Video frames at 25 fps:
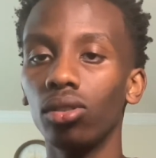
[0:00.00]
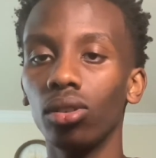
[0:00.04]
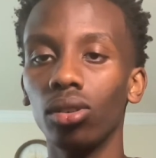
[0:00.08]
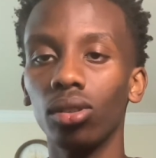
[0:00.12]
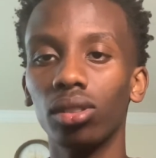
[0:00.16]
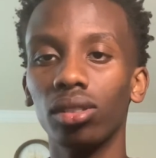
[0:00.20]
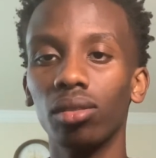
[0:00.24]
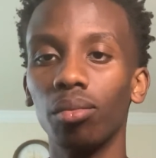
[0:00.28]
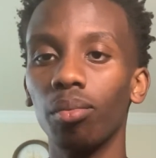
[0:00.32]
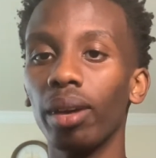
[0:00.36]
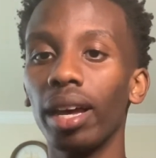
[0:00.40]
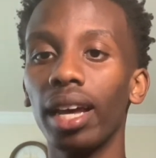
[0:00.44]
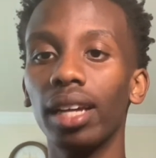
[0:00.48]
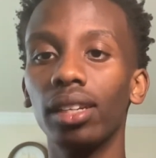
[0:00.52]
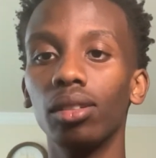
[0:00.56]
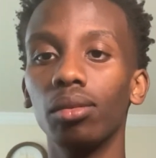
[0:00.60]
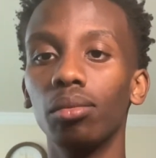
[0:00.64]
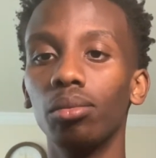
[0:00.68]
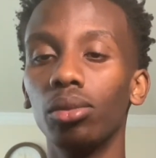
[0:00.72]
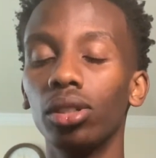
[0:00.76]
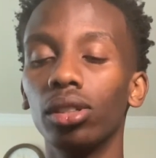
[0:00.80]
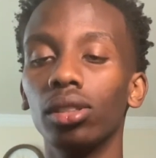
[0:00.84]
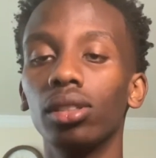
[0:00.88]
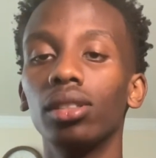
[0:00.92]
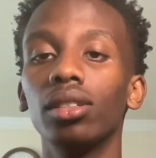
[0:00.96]
some magic
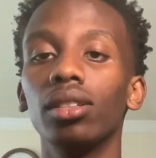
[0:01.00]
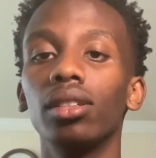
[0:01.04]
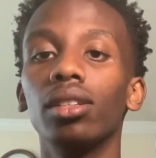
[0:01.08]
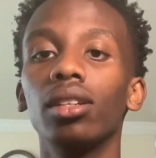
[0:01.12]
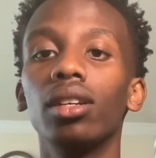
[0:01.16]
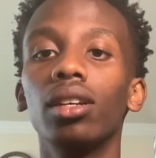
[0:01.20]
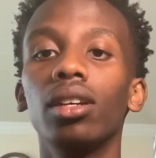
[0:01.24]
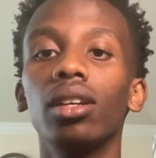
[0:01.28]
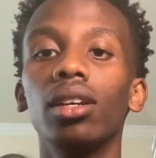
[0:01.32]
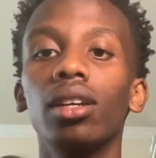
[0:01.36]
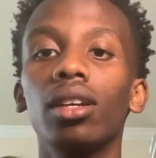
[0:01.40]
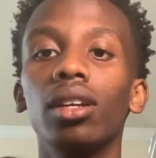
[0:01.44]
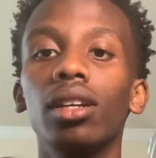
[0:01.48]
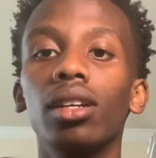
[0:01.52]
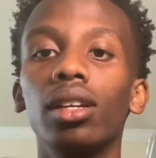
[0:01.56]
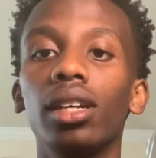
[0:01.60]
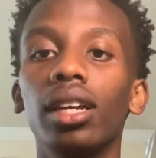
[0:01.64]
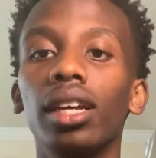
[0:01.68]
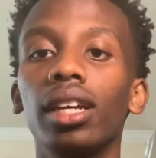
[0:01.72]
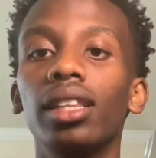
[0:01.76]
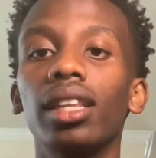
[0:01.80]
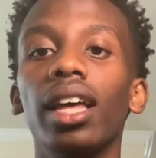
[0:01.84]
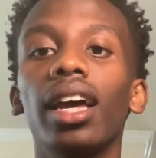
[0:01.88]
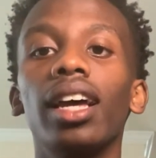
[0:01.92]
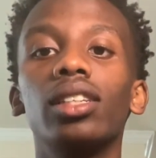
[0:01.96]
bullshit.
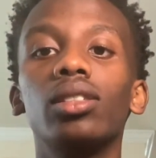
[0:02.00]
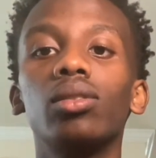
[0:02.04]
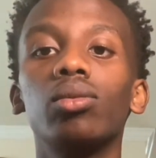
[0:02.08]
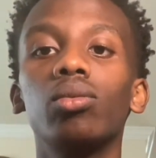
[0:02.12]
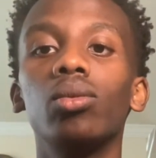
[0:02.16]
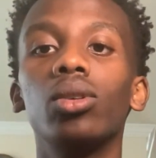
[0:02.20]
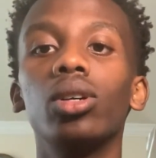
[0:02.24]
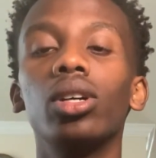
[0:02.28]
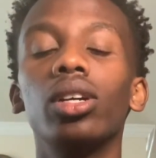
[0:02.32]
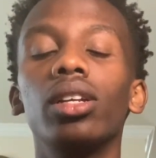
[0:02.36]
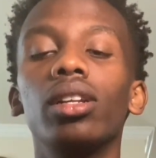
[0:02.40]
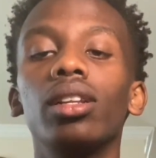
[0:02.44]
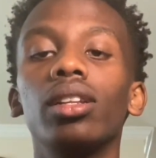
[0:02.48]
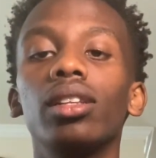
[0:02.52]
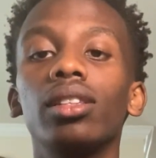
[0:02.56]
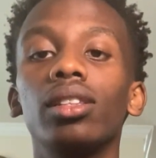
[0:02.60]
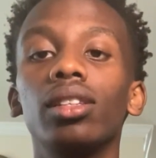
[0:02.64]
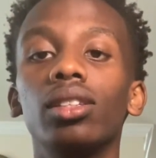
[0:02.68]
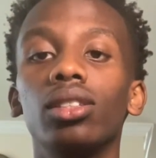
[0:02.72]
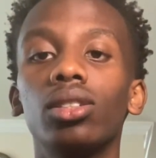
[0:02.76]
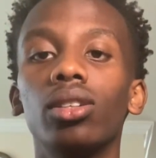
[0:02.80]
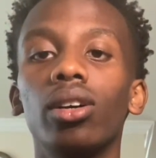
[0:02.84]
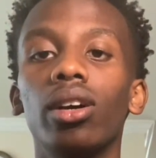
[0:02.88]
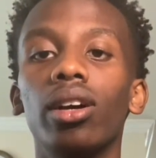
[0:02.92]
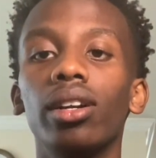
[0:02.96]
And that's what the
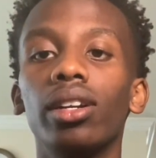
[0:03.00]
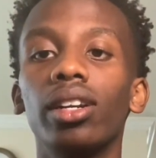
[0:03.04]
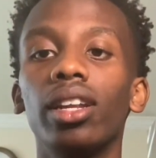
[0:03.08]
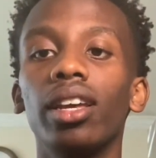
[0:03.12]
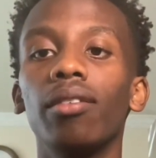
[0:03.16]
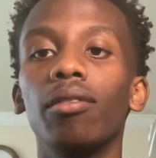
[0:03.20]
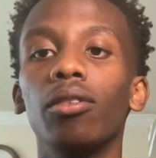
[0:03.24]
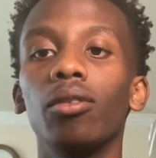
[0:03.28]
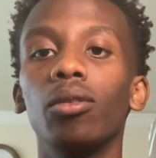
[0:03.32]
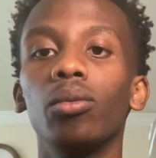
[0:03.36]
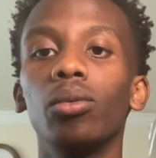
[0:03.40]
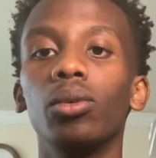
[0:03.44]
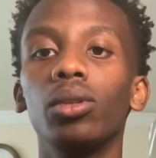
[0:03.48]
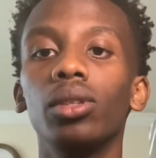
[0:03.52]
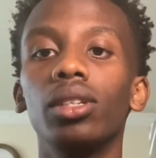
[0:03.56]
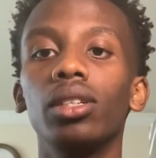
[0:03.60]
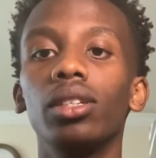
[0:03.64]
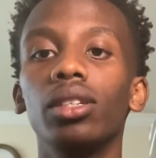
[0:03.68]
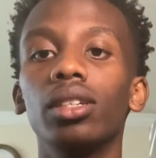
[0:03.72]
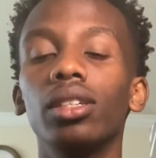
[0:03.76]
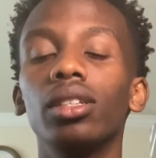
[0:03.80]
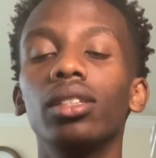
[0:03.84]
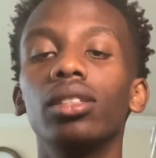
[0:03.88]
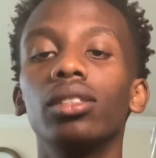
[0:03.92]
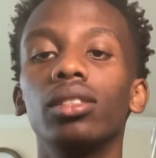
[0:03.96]
Star of David really
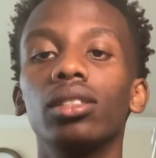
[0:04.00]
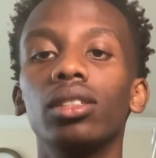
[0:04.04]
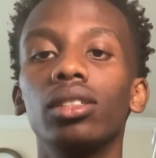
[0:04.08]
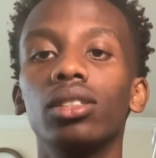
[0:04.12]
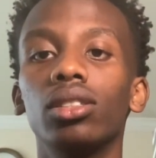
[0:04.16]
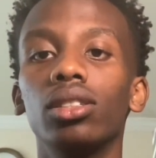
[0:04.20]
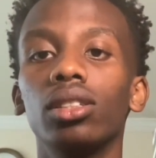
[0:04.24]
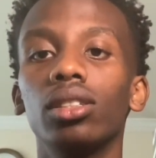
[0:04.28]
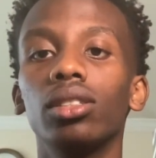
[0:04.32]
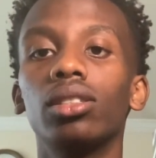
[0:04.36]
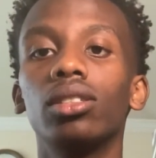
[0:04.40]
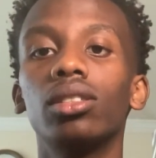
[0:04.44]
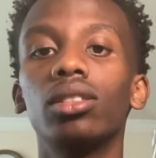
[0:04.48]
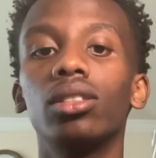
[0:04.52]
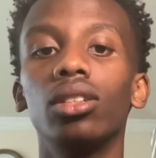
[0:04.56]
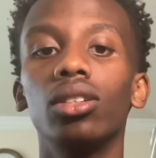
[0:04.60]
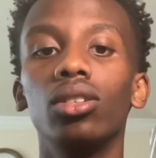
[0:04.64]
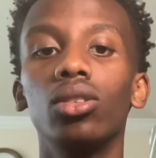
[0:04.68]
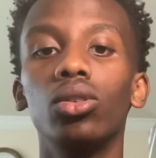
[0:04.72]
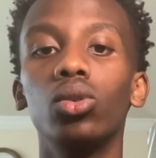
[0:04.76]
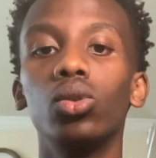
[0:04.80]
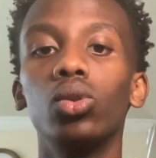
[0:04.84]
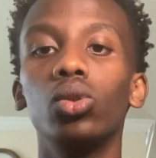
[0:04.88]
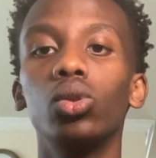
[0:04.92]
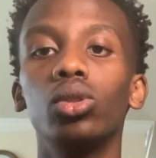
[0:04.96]
is. It's just to
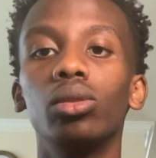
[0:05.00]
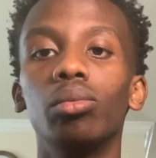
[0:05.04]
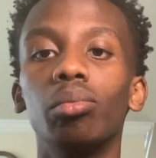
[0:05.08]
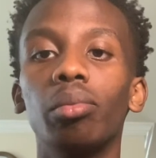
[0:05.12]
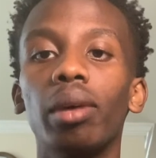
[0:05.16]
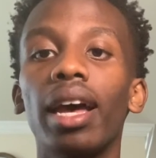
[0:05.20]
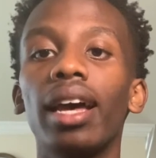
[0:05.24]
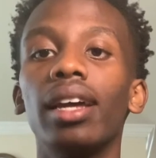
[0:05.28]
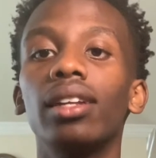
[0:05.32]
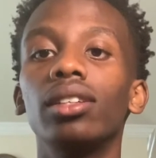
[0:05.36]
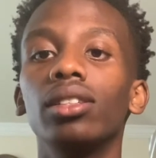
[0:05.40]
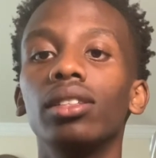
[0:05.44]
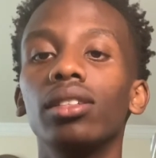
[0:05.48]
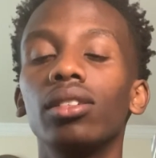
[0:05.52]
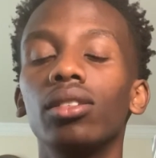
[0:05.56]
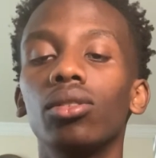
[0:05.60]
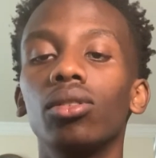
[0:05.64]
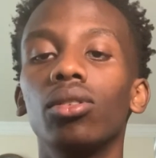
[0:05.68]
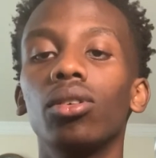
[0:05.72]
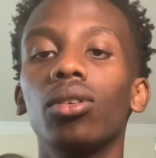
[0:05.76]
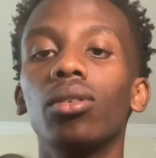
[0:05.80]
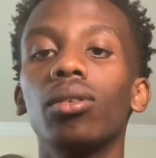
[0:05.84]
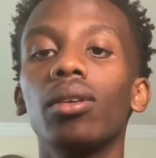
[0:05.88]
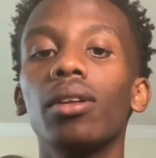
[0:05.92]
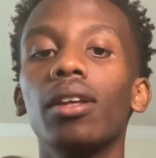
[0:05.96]
use magic,
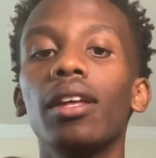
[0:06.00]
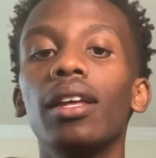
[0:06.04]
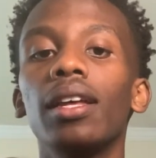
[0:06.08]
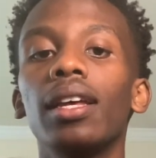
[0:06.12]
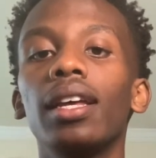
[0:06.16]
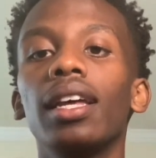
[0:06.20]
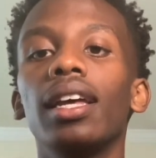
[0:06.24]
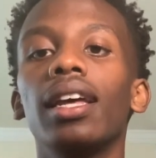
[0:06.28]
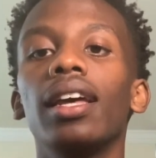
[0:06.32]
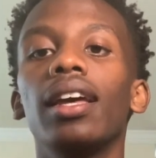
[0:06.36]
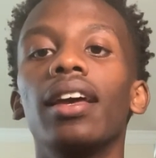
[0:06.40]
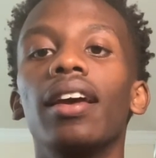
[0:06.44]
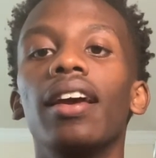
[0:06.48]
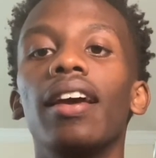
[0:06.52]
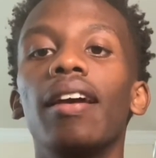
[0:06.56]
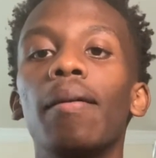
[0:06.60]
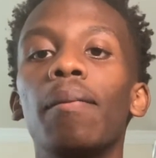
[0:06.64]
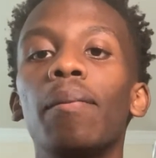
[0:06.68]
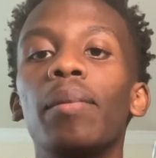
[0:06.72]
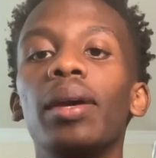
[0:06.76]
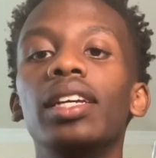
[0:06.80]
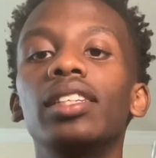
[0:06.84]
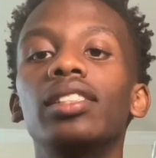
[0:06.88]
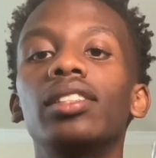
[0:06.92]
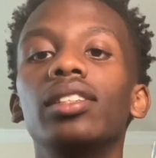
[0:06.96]
And
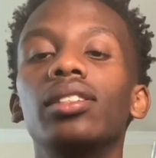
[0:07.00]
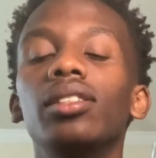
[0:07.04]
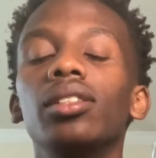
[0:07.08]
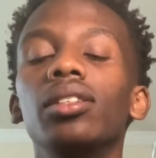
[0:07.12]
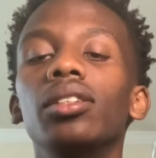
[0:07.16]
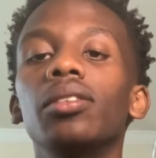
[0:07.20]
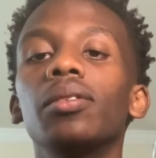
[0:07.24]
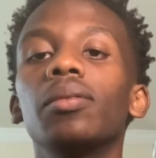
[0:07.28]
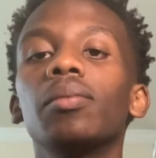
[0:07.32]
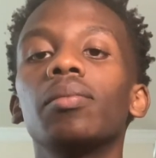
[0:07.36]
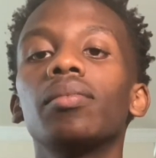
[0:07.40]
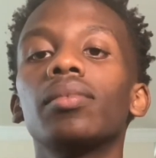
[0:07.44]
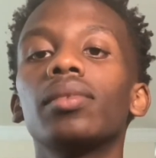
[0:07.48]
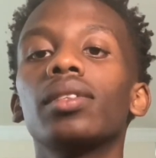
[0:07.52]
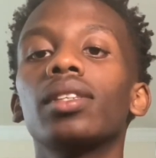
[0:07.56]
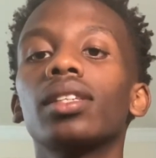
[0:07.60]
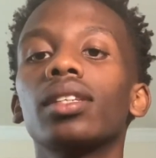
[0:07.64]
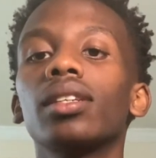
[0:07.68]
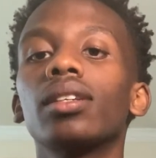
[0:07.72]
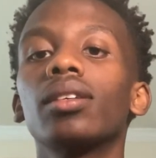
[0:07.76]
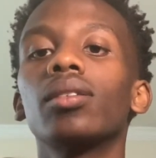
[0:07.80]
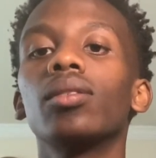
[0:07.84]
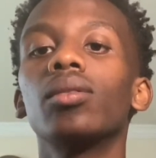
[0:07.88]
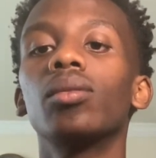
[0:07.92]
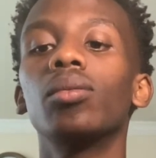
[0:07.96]
basically,
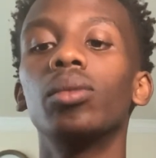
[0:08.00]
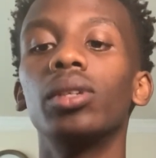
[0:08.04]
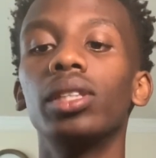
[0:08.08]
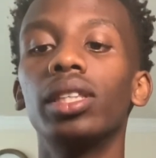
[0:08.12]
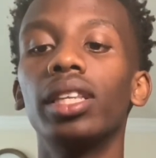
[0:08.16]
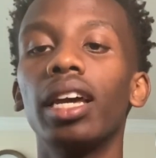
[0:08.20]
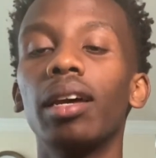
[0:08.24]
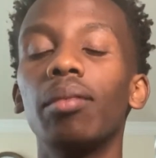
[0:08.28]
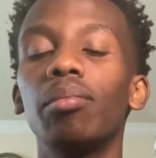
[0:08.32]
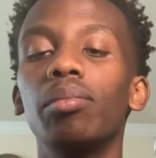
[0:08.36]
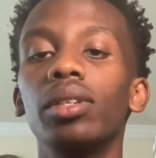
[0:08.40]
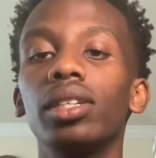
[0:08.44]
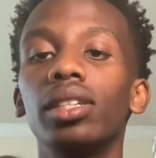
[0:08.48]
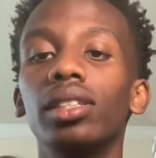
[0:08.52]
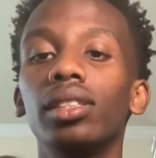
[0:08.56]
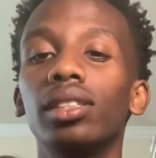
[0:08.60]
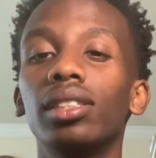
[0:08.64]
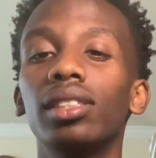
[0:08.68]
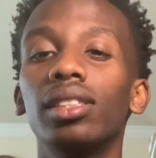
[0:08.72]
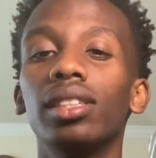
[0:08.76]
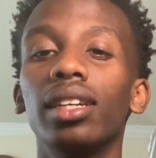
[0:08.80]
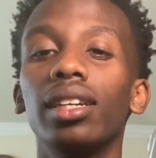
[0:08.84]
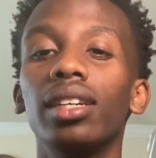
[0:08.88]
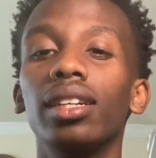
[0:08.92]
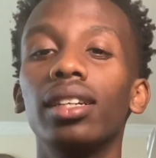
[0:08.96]
with that being
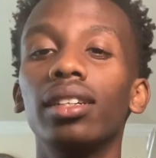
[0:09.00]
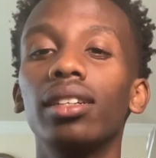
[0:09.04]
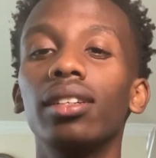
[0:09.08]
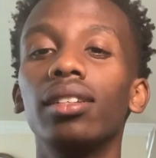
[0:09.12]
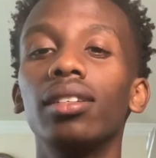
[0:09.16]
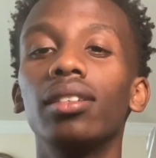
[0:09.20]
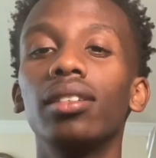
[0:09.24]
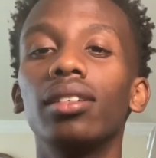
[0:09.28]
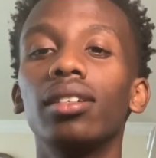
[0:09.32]
said,